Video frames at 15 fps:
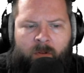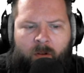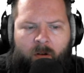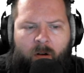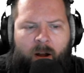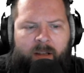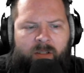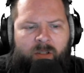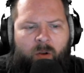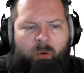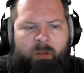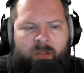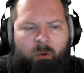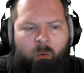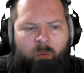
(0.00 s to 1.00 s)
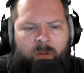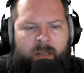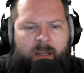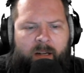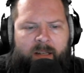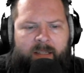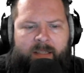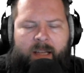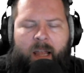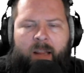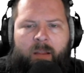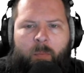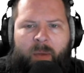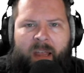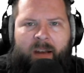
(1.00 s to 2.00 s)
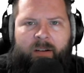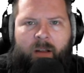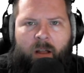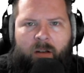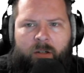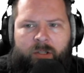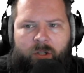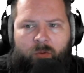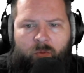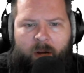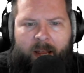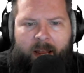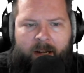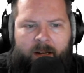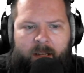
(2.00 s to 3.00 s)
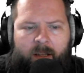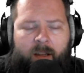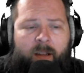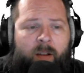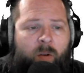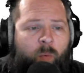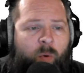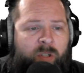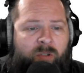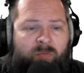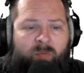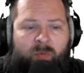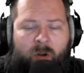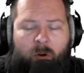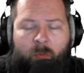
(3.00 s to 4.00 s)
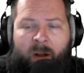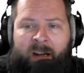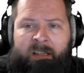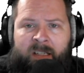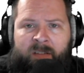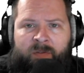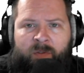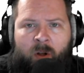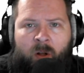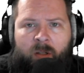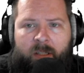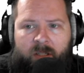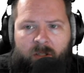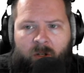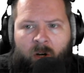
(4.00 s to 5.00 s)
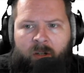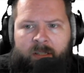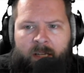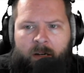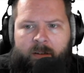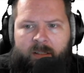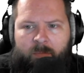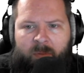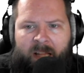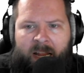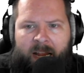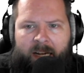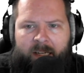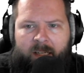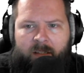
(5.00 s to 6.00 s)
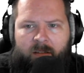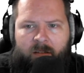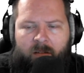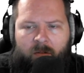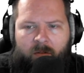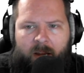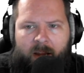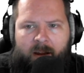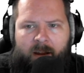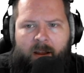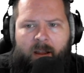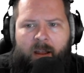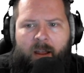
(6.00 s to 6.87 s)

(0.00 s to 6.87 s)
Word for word: All right. So it's only going to set the pen color to red, which, you know, by default, it starts out as black. Okay.